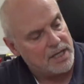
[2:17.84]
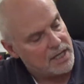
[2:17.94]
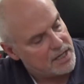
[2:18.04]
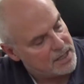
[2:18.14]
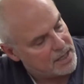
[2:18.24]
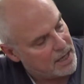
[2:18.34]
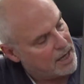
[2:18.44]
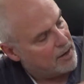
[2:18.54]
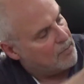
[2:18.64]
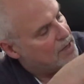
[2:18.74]
is,
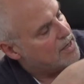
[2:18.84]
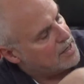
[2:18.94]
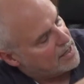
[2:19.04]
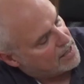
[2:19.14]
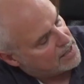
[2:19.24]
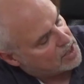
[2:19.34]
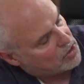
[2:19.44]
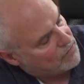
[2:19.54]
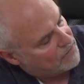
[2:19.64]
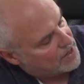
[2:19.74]
but the thing that's
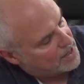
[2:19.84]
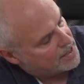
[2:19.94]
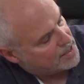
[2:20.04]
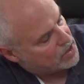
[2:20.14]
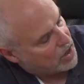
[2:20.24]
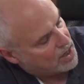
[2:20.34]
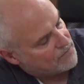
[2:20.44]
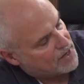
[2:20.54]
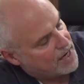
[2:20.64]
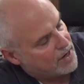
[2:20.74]
so fun is all
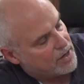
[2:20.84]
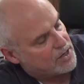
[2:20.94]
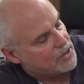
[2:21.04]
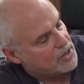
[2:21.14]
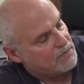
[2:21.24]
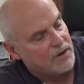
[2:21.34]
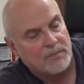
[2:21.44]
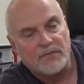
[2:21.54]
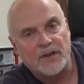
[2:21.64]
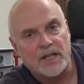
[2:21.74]
of the characters
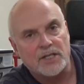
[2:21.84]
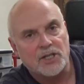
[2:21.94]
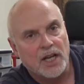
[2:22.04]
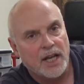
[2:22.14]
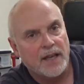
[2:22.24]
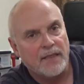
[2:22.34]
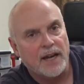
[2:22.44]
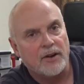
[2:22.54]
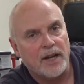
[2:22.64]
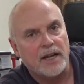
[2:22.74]
from the village
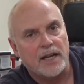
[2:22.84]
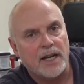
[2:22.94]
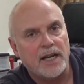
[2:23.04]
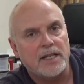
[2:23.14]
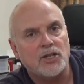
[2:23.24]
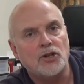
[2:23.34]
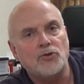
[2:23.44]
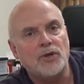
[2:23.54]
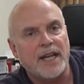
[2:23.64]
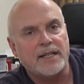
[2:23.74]
that are in it. It is
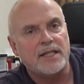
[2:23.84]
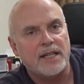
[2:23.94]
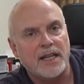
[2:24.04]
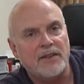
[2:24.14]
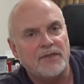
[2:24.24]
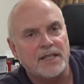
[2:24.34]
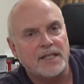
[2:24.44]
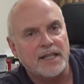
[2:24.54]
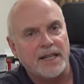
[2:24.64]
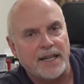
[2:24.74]
too dense to even
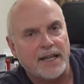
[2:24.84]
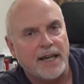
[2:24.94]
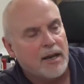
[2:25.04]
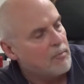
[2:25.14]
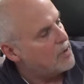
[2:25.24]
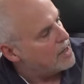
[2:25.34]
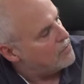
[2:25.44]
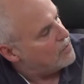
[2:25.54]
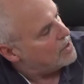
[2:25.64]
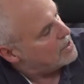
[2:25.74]
see.
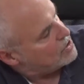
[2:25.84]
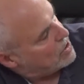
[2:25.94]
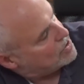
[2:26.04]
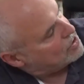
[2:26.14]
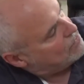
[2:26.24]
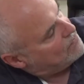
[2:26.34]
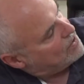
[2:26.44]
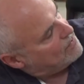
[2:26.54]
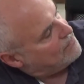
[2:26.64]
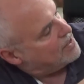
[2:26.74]
But what is also
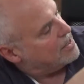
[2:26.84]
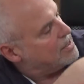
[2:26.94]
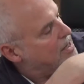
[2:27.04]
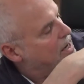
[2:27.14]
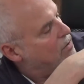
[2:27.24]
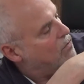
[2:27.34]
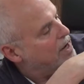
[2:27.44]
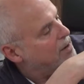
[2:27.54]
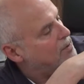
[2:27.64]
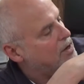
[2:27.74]
very fun is
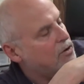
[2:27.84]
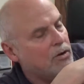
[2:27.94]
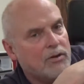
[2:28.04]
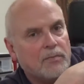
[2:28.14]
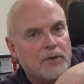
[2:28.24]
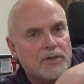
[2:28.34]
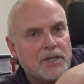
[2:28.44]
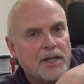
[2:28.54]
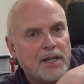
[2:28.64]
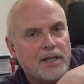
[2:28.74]
way up in the corner up here,
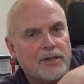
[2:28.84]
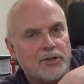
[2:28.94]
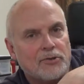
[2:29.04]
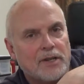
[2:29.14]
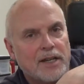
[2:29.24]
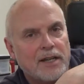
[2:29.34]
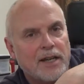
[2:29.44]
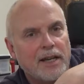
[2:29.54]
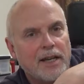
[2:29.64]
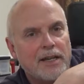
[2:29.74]
sitting in the tree,
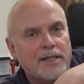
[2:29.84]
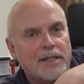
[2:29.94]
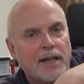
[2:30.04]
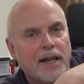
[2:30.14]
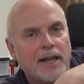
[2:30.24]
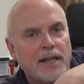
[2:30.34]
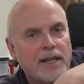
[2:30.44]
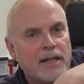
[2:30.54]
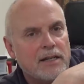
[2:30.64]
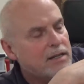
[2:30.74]
is a
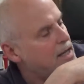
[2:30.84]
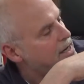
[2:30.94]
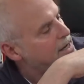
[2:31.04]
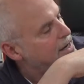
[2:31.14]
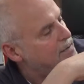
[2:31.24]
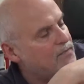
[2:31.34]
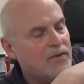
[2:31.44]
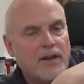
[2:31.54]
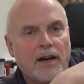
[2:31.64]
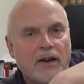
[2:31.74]
little like
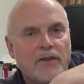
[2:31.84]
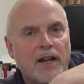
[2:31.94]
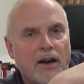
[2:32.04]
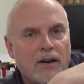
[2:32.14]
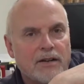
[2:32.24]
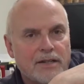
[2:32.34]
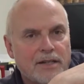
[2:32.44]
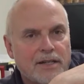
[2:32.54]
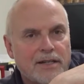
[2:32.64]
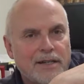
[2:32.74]
nymph of an
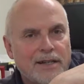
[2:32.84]
artist